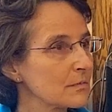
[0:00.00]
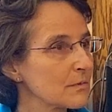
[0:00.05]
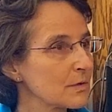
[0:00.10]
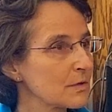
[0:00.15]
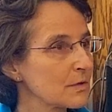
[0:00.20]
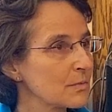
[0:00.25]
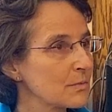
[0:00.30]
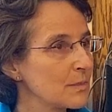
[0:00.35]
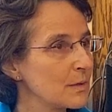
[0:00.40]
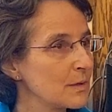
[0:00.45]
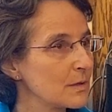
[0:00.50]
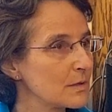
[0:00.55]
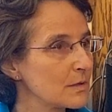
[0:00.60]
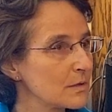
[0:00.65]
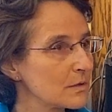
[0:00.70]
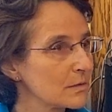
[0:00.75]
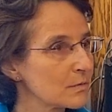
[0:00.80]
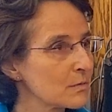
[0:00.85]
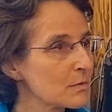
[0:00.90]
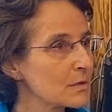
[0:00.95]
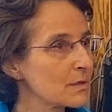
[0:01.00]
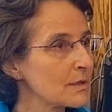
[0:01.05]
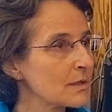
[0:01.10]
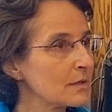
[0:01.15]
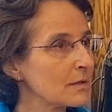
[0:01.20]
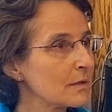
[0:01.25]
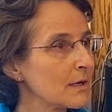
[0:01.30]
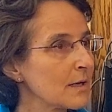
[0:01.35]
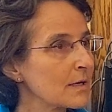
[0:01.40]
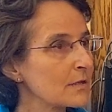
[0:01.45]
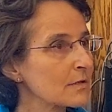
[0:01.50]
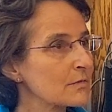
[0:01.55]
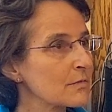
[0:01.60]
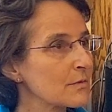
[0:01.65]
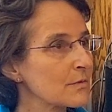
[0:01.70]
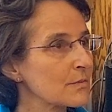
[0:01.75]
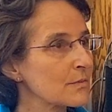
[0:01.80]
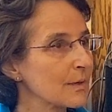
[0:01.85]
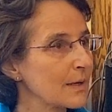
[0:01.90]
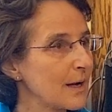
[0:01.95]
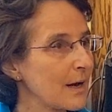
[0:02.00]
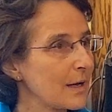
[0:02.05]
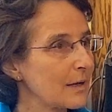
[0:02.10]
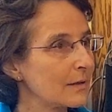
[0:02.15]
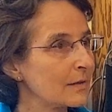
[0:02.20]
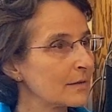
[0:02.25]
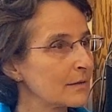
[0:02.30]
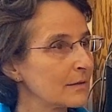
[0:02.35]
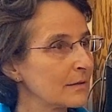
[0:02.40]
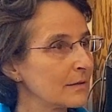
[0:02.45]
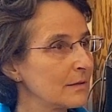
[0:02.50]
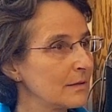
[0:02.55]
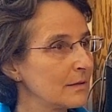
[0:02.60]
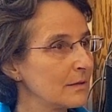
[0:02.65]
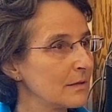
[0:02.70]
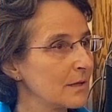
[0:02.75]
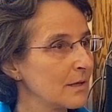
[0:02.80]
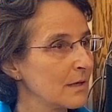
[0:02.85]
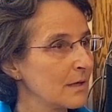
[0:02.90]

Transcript: which means losing touch with reality.